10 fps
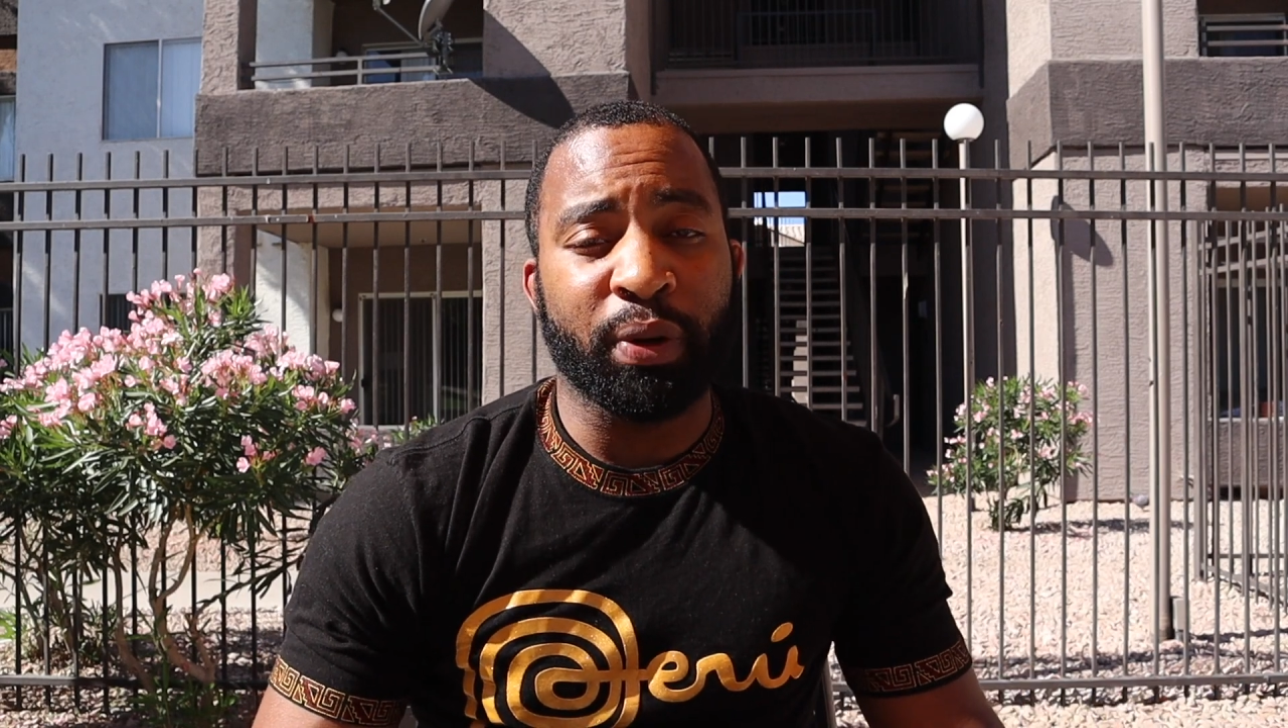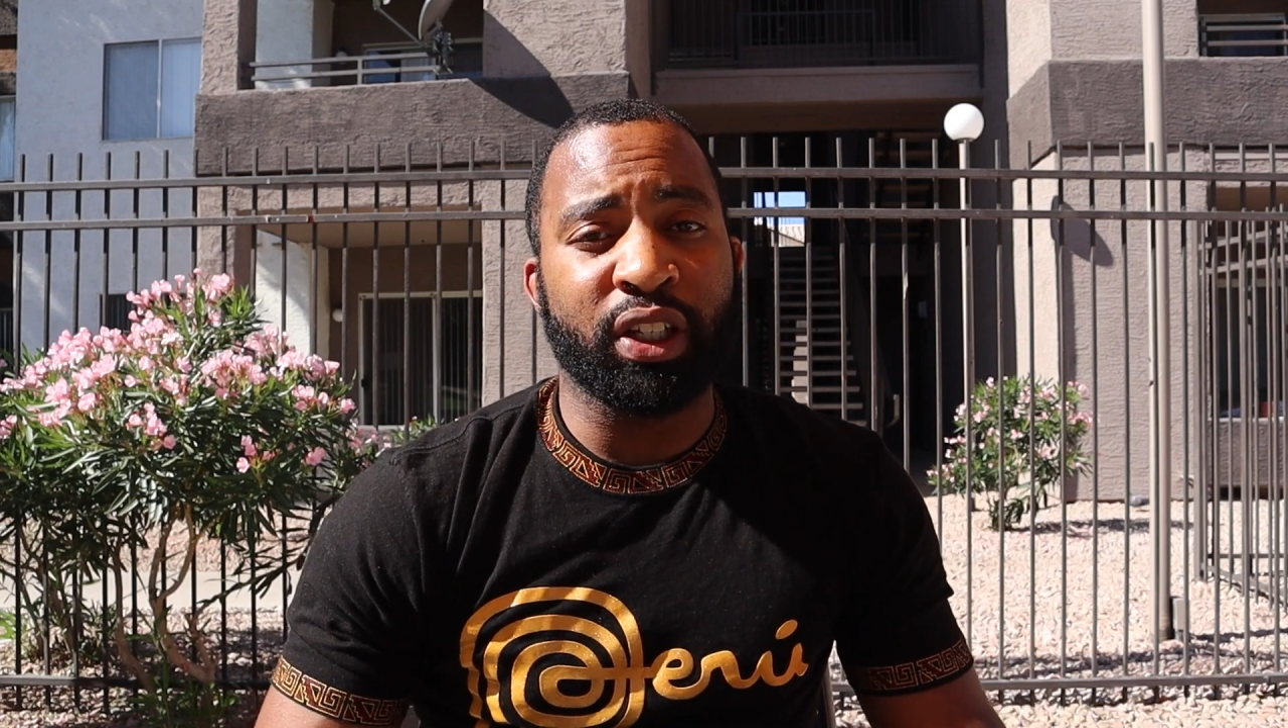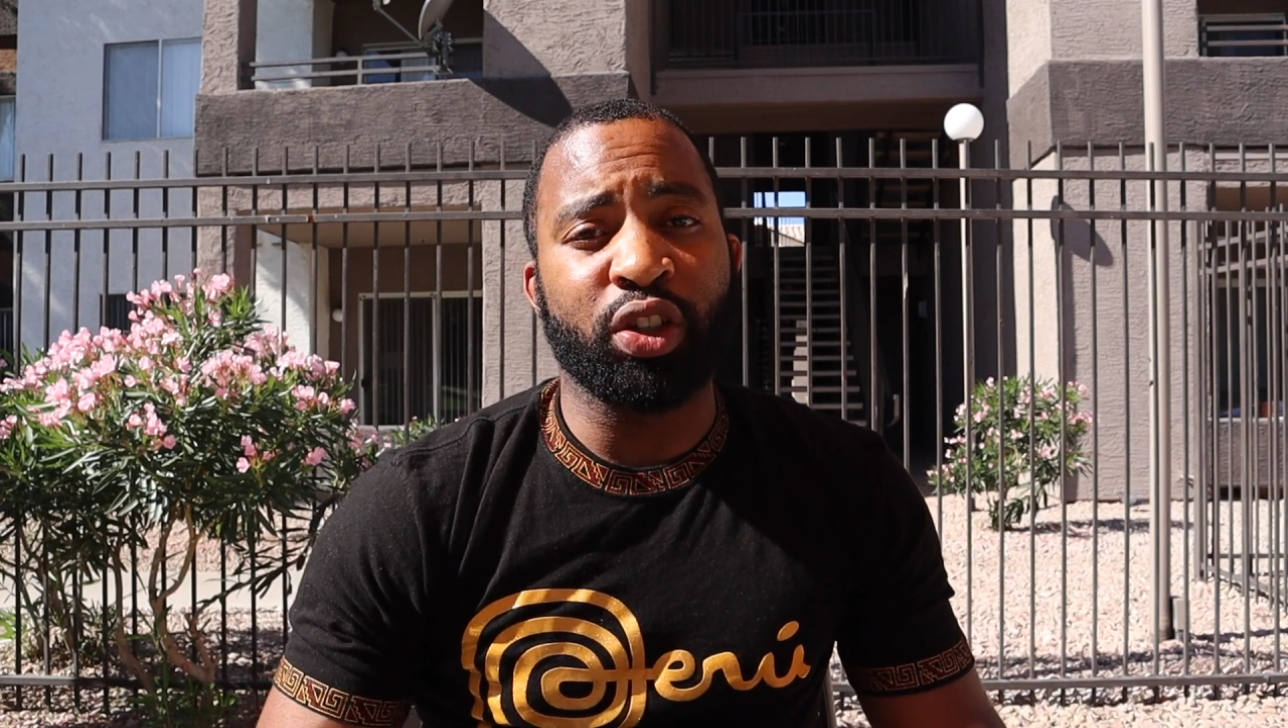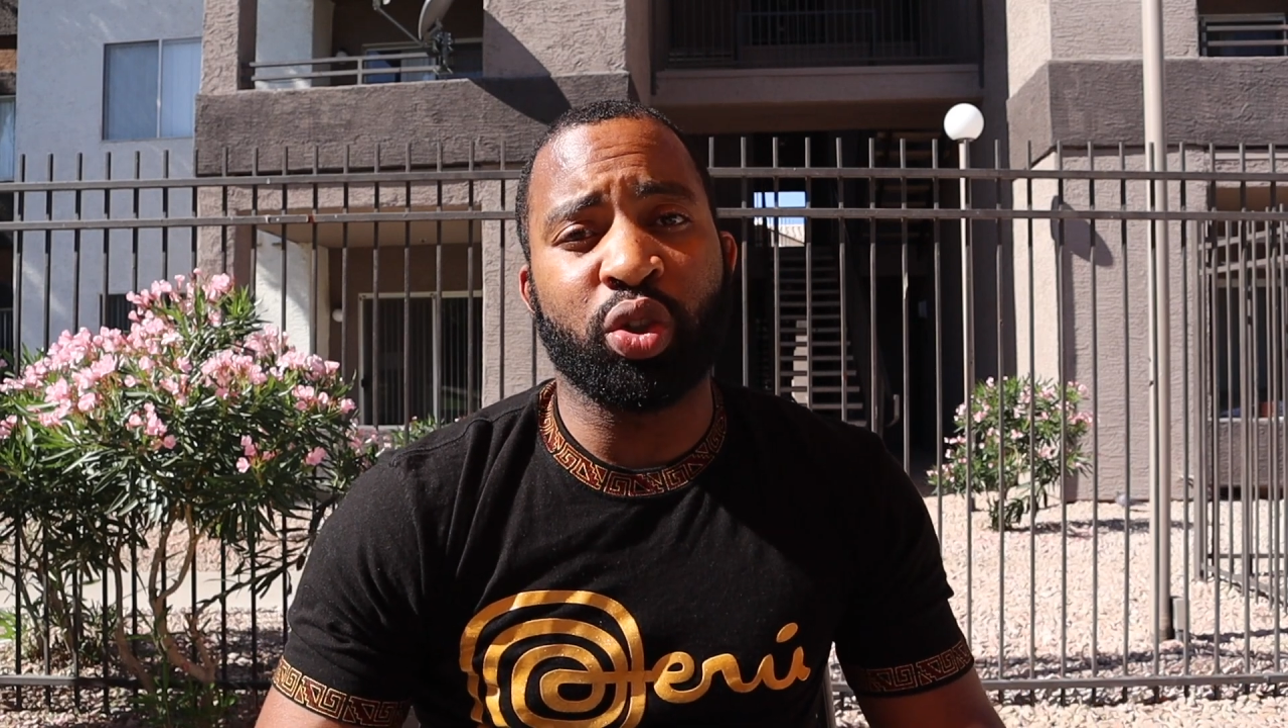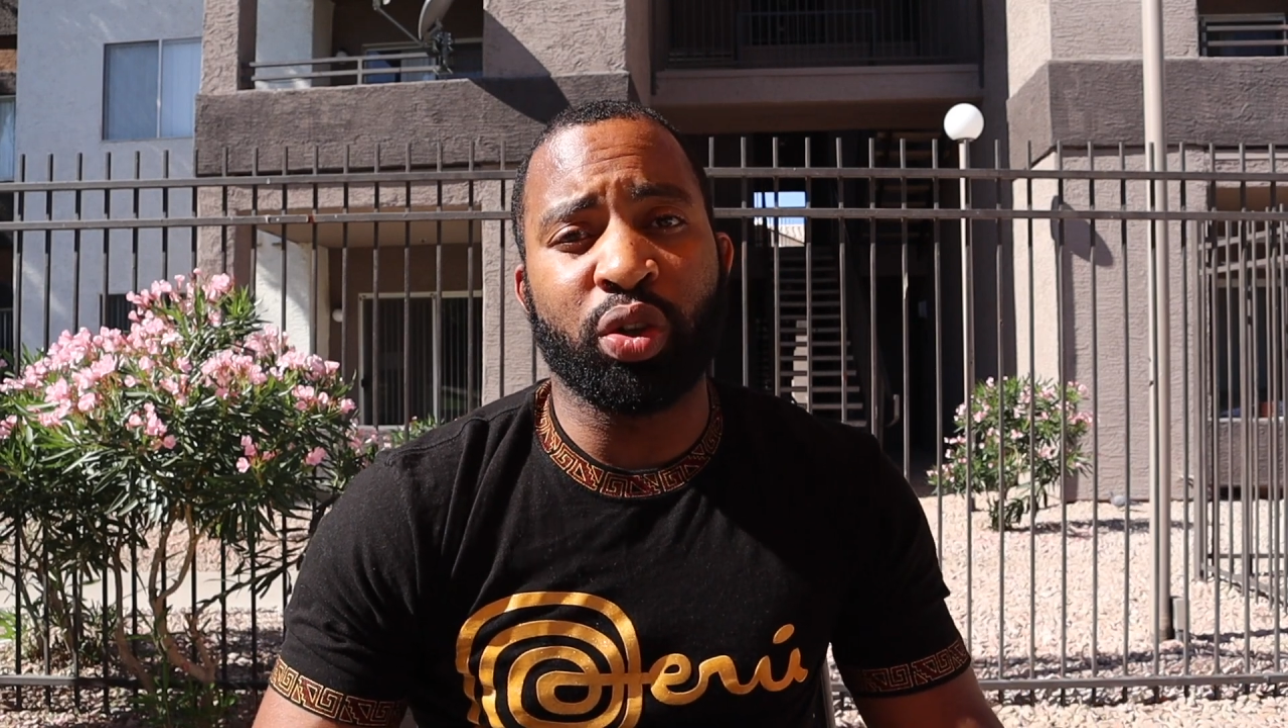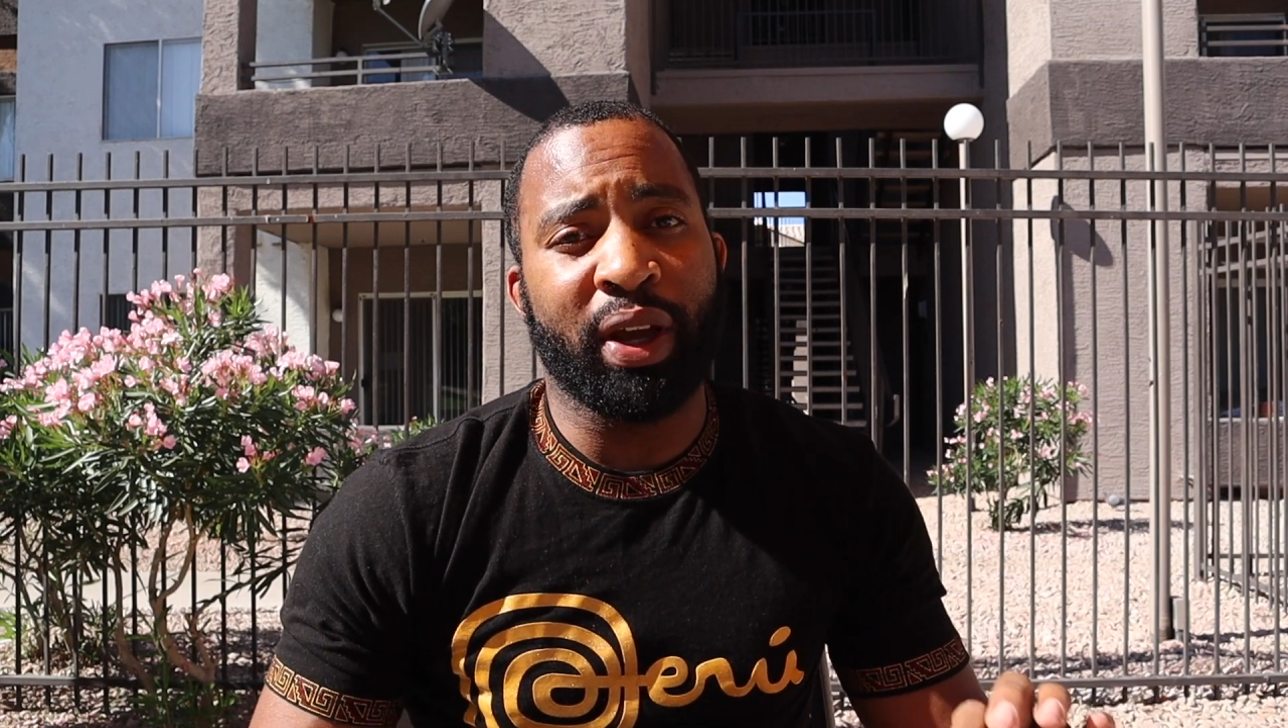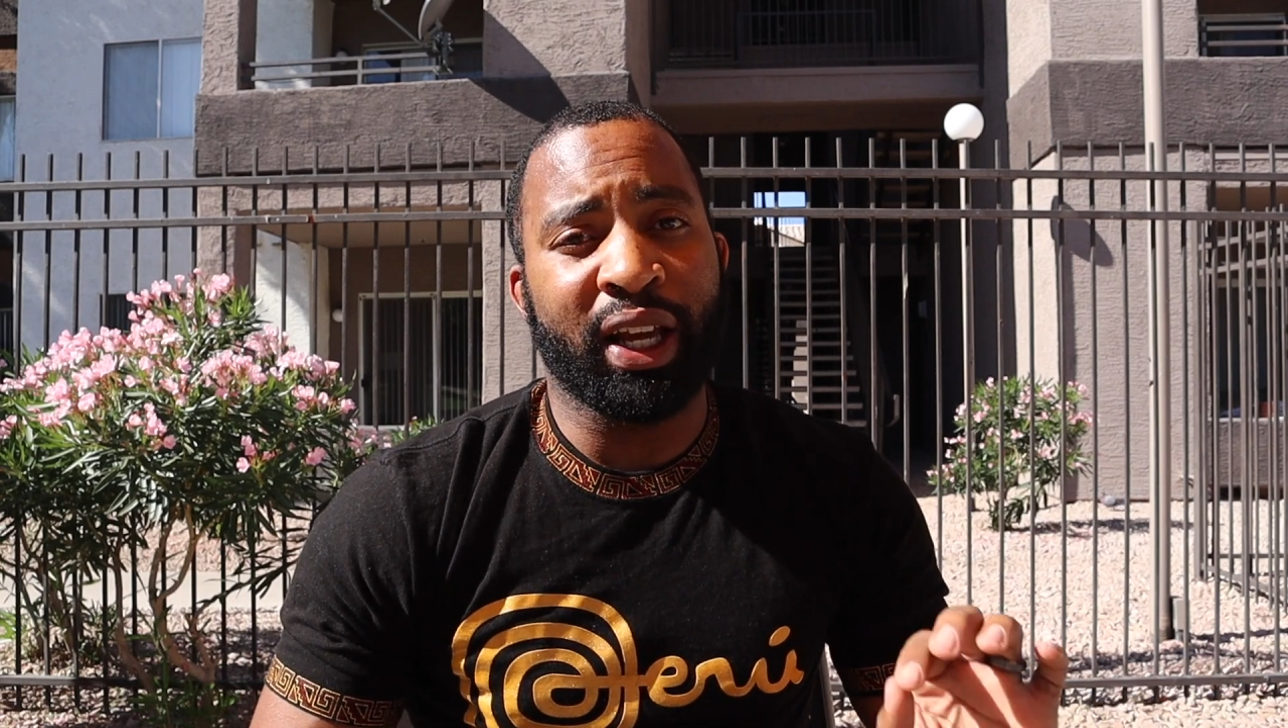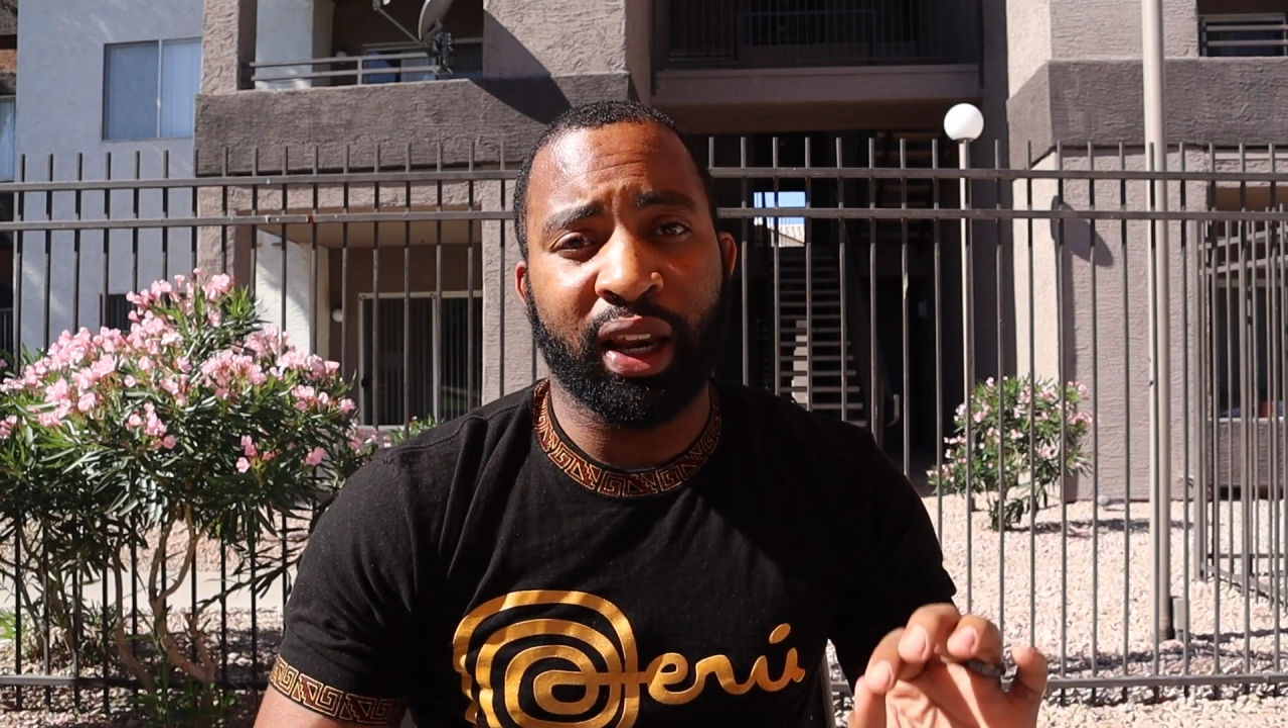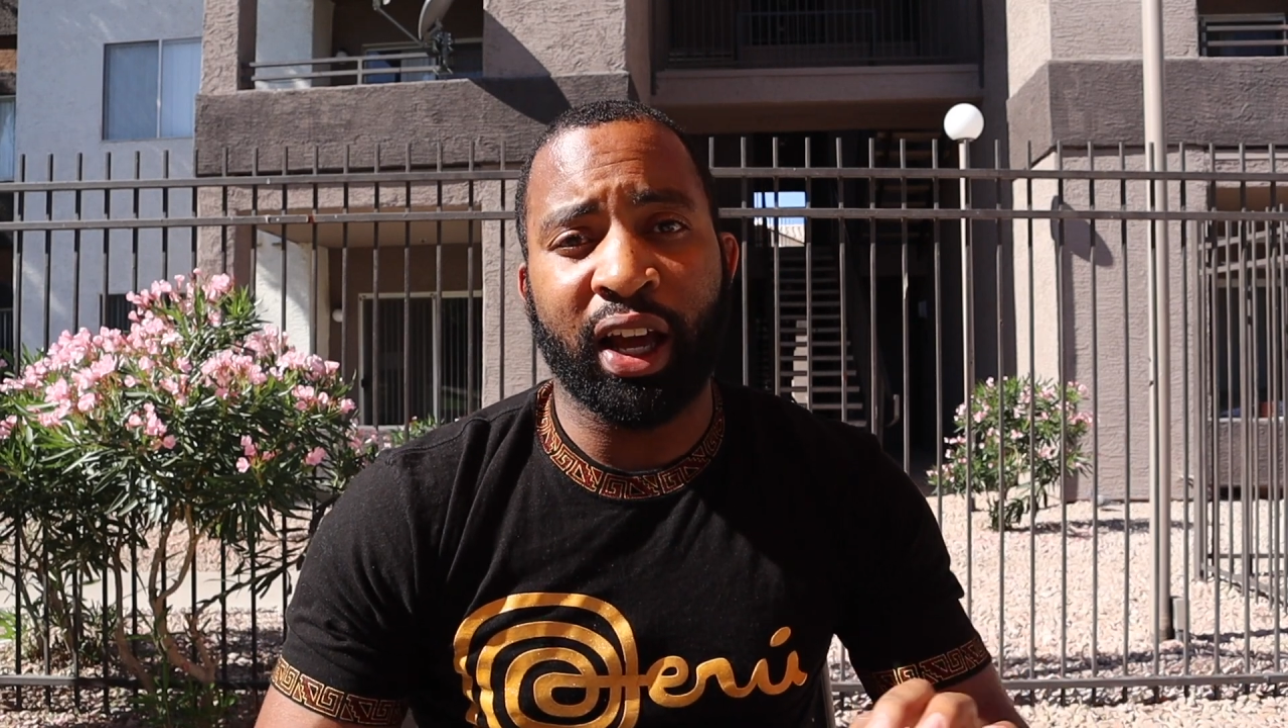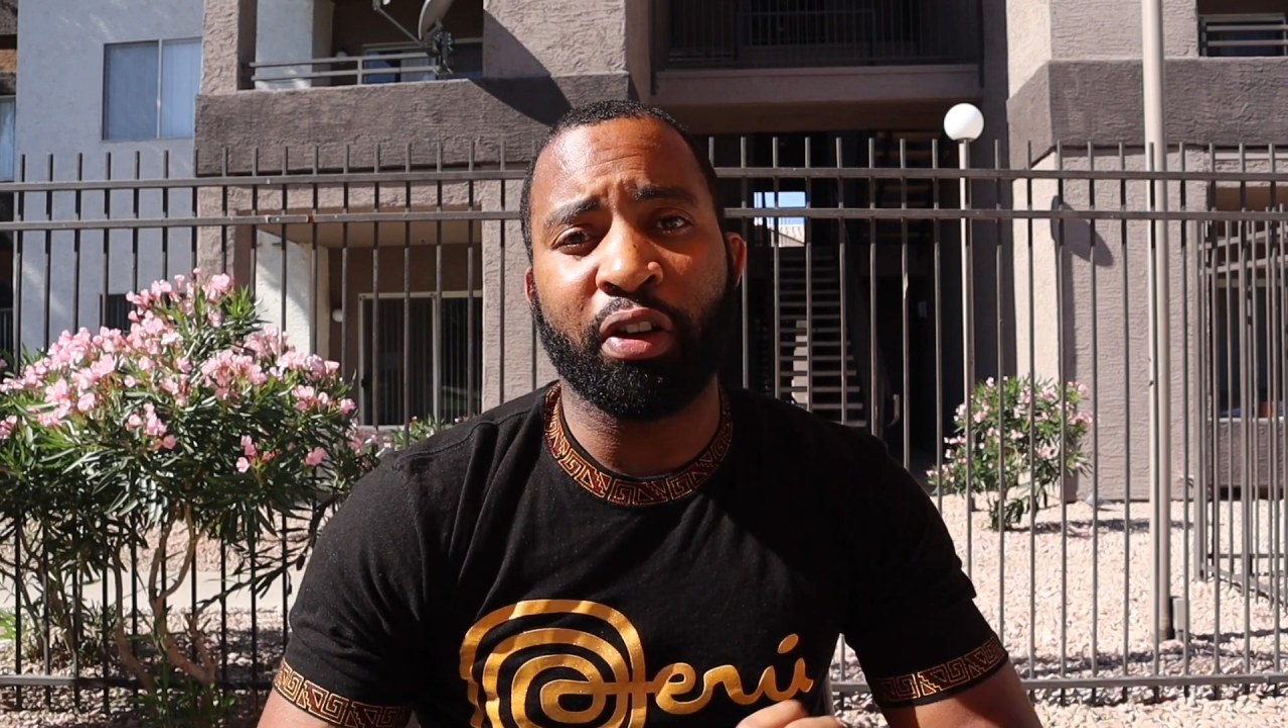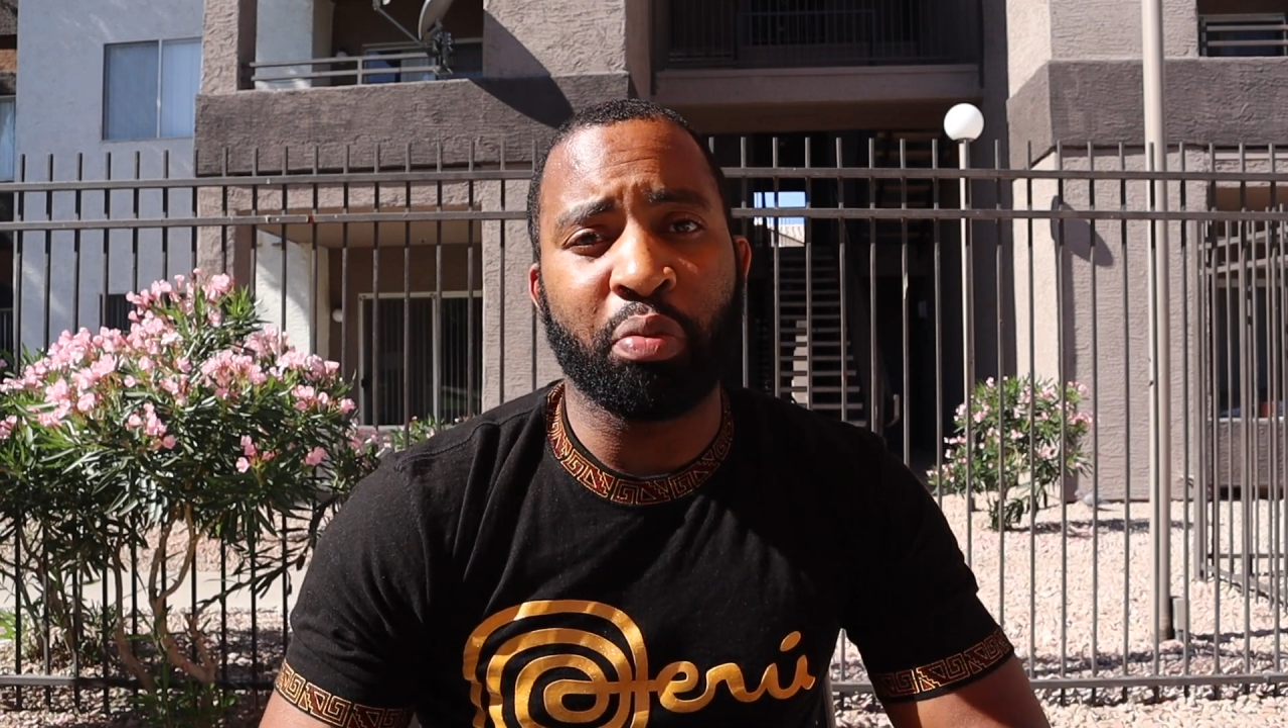potential to make a lot